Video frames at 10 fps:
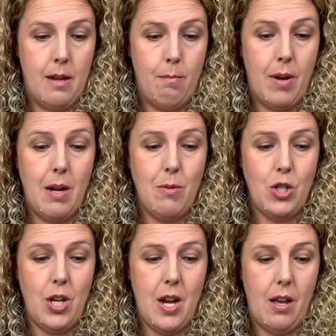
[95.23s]
My name is
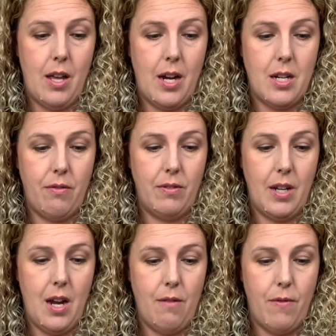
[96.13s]
Chanel, and I definitely
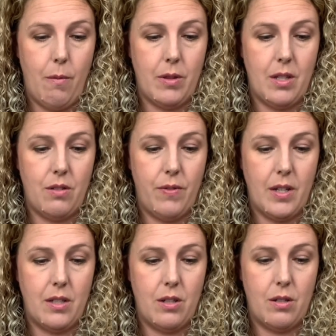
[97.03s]
had fun with this
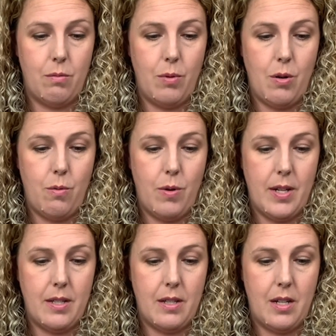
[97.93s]
fix as
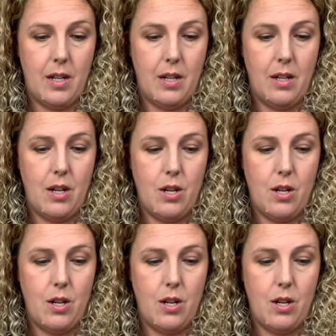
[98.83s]
requested.